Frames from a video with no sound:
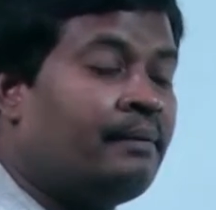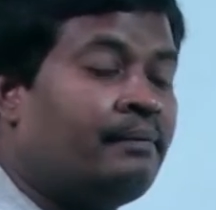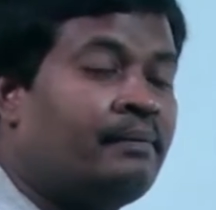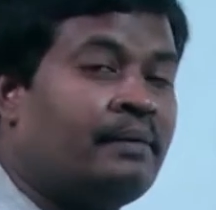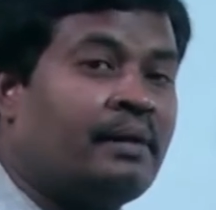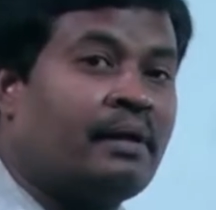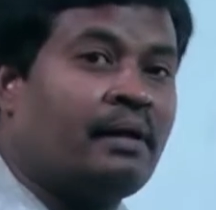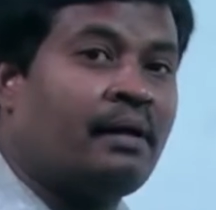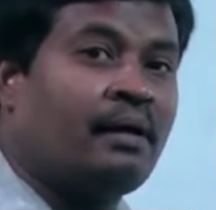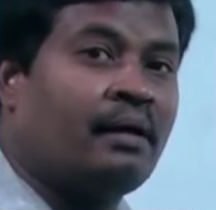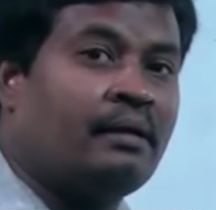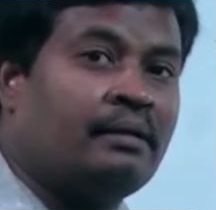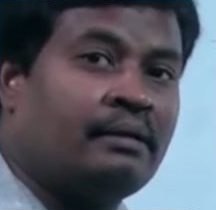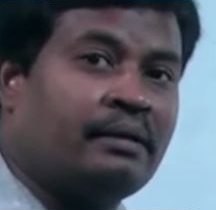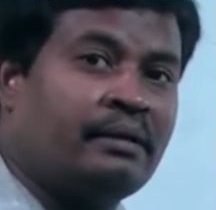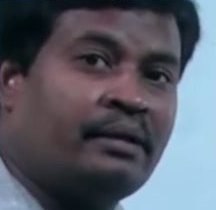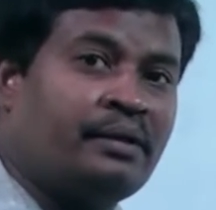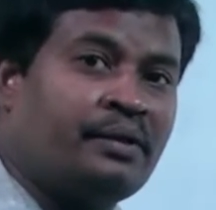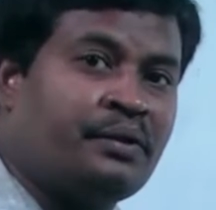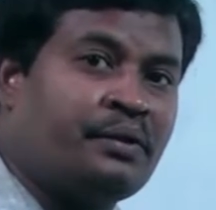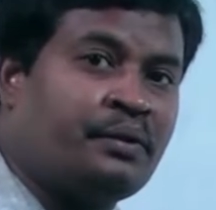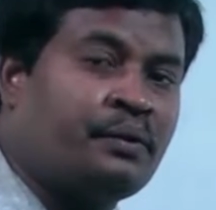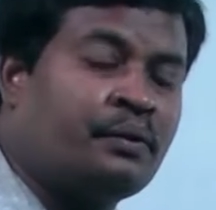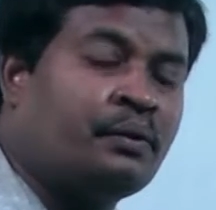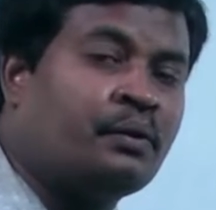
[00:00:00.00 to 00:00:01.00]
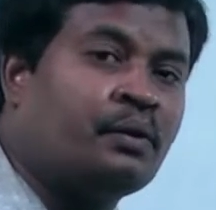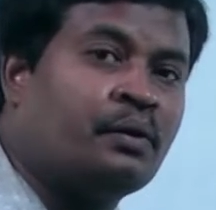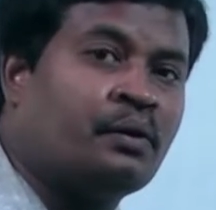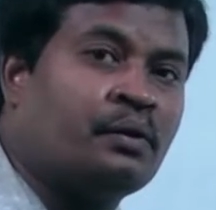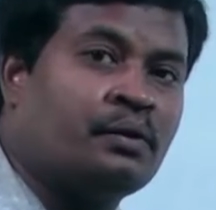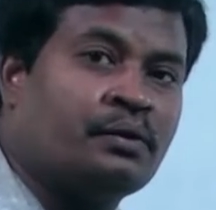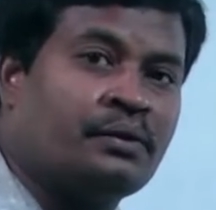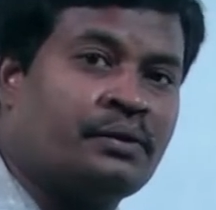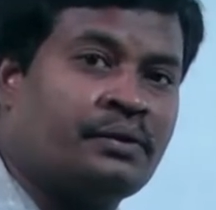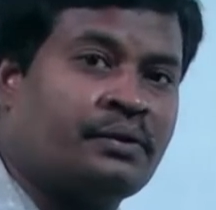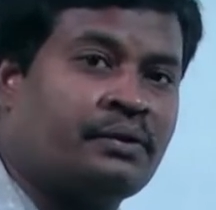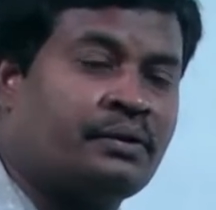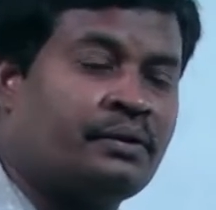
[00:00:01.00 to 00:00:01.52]
all the
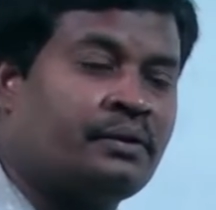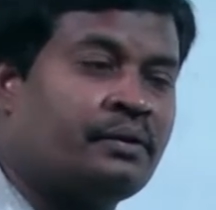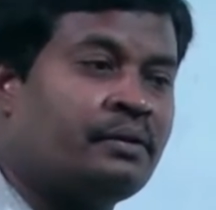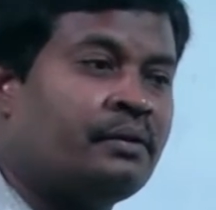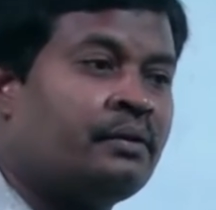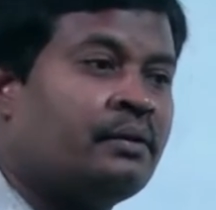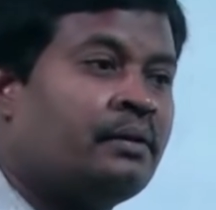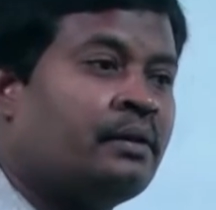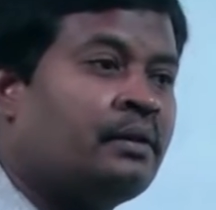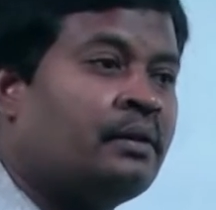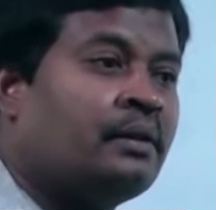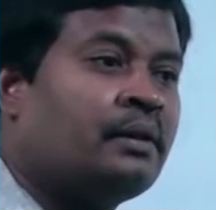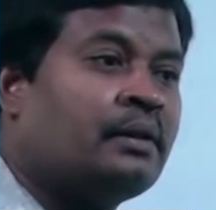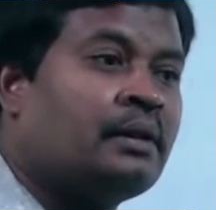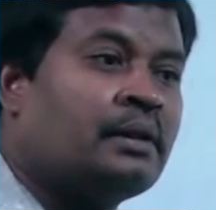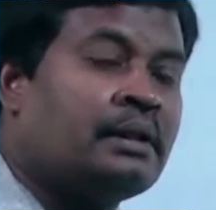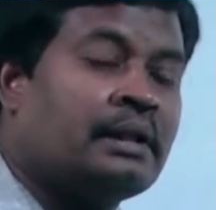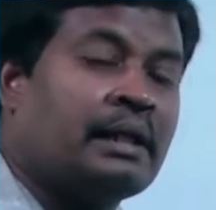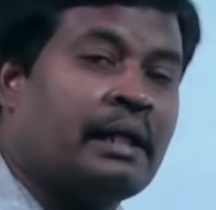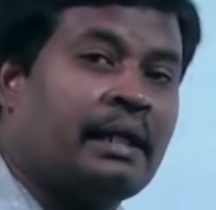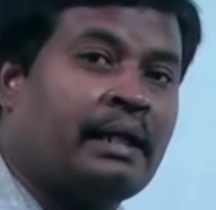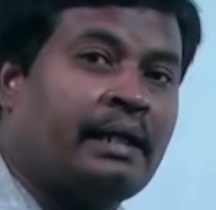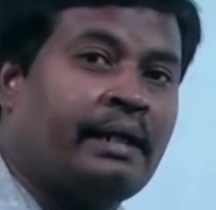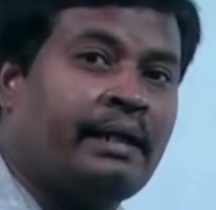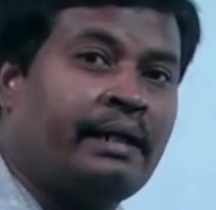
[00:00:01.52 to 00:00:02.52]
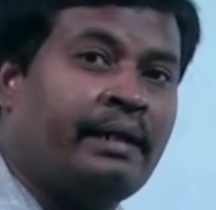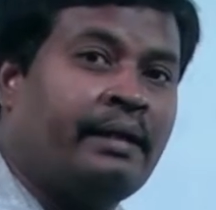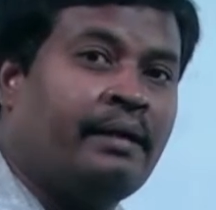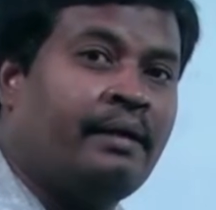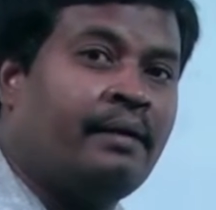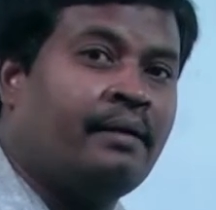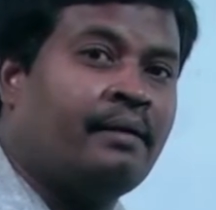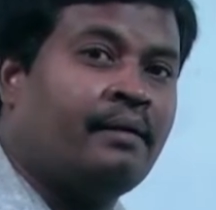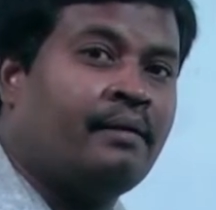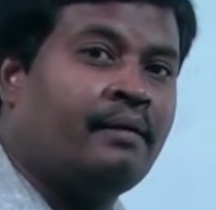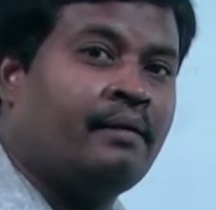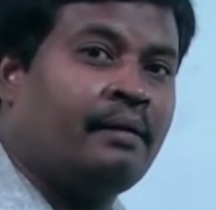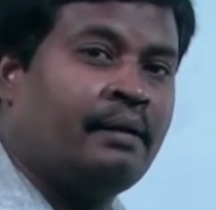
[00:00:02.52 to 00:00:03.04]
tissues, and
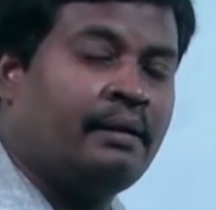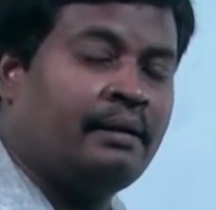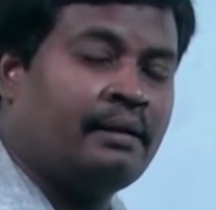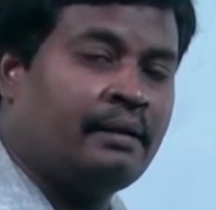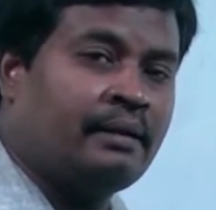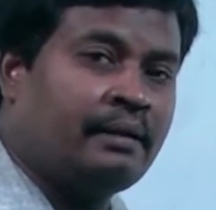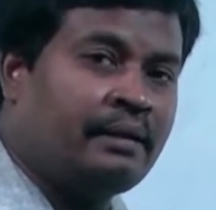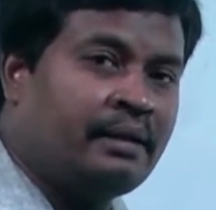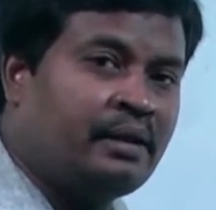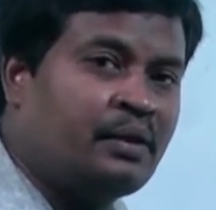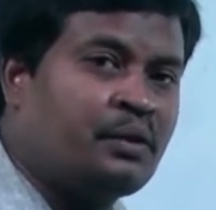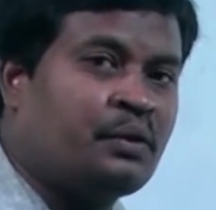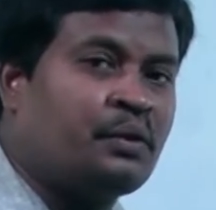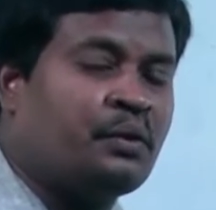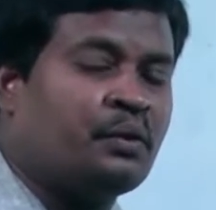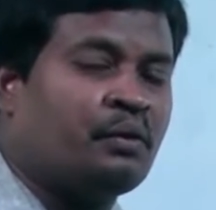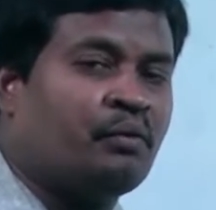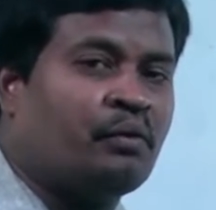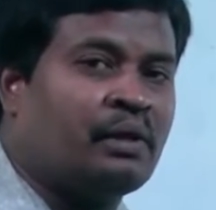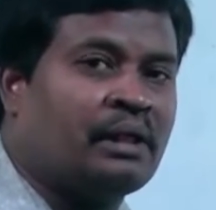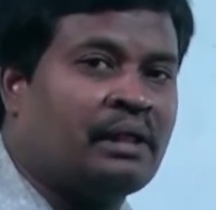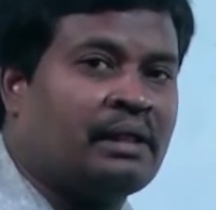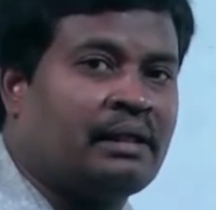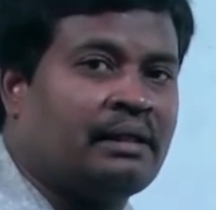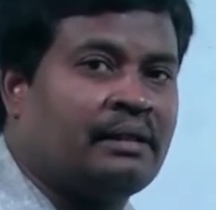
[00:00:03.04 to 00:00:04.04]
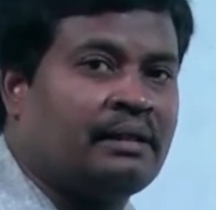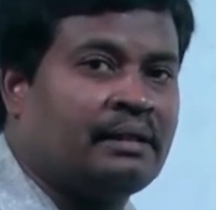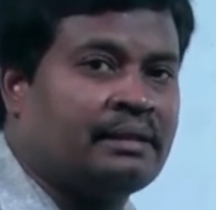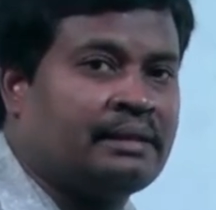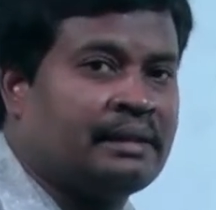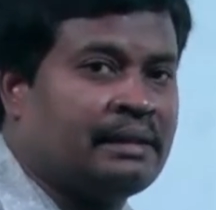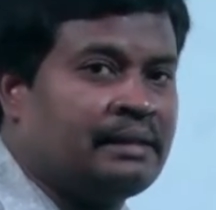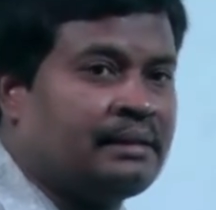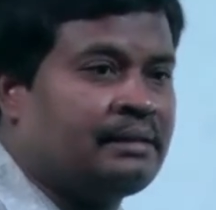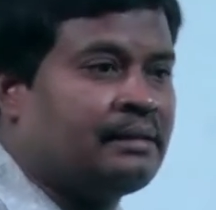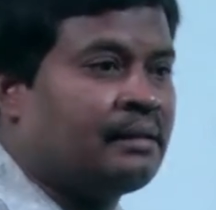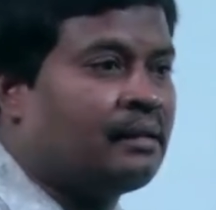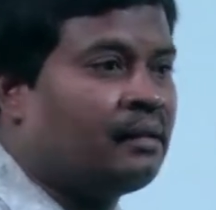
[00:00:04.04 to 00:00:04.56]
in the tissue, what are the
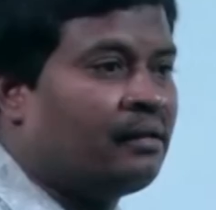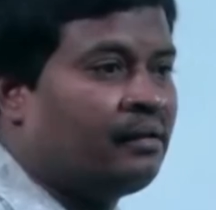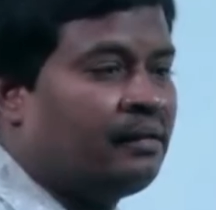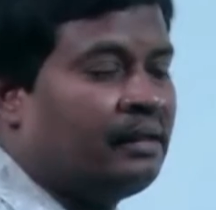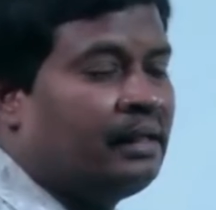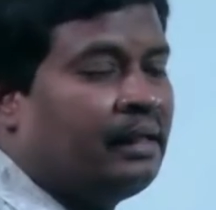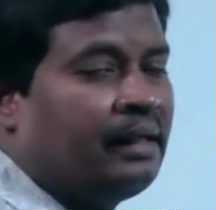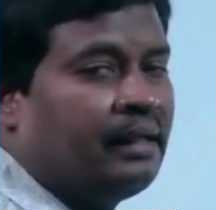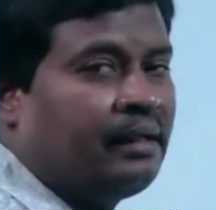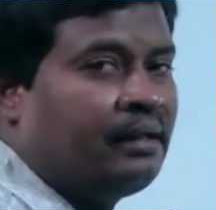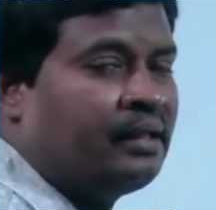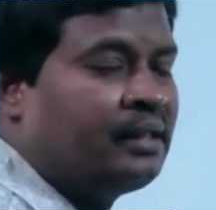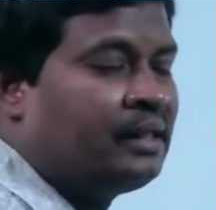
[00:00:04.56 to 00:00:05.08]
cells are there?